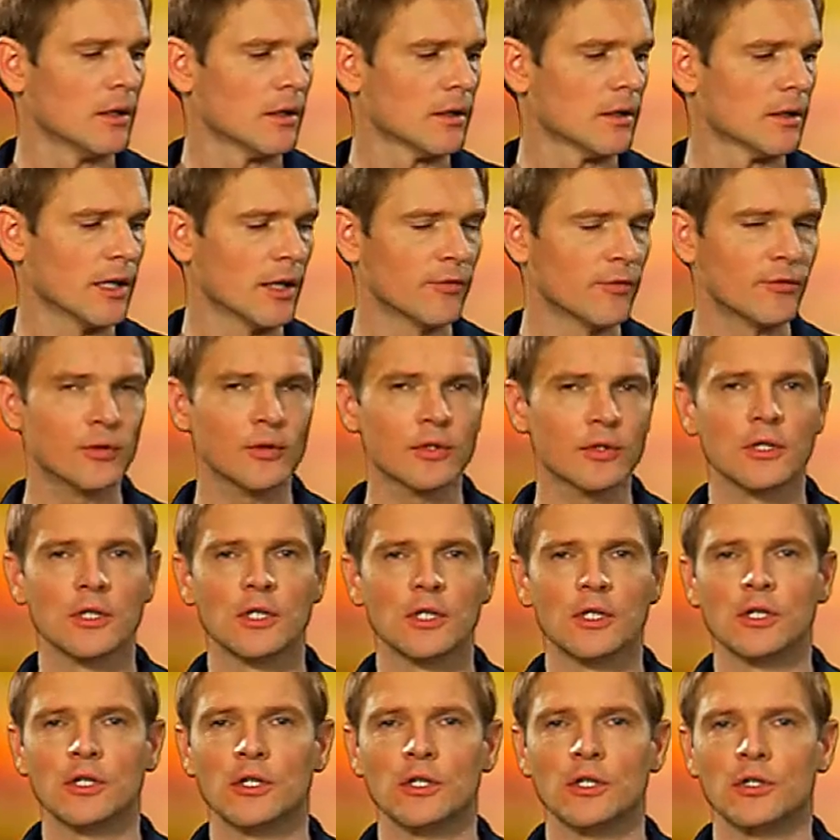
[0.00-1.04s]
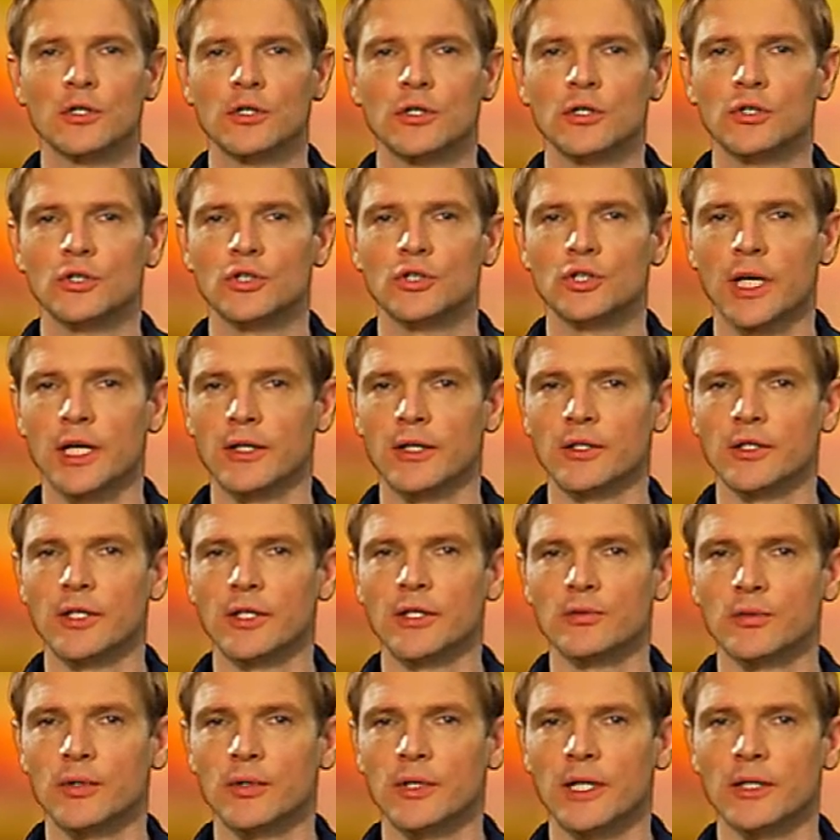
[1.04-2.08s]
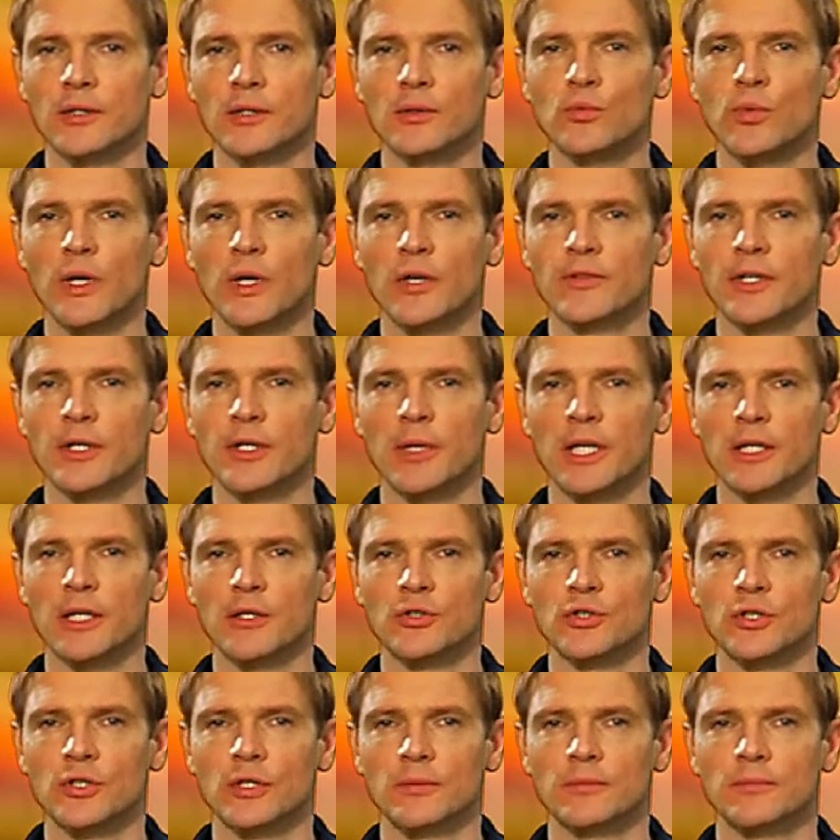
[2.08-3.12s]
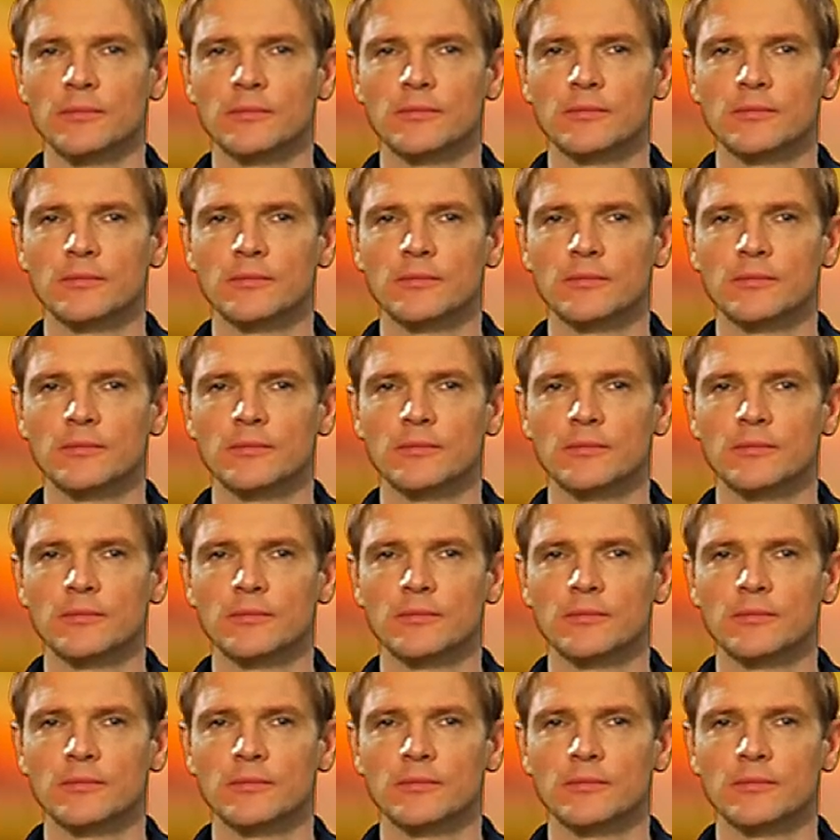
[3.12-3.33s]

To do so, I launch WaveNet Manager,